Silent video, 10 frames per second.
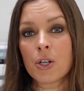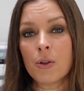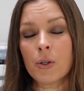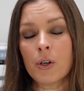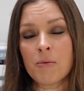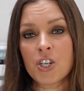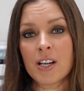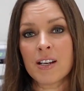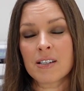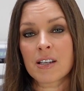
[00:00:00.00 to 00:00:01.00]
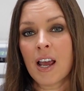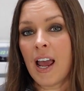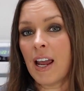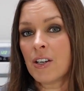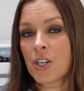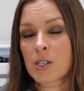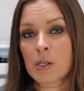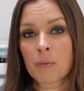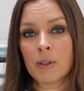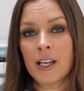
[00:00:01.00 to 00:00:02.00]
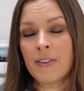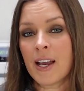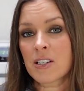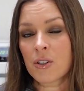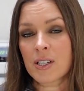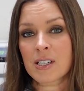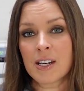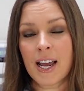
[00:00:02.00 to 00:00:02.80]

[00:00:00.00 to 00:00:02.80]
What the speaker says: to the cream cheese and just blend that till it's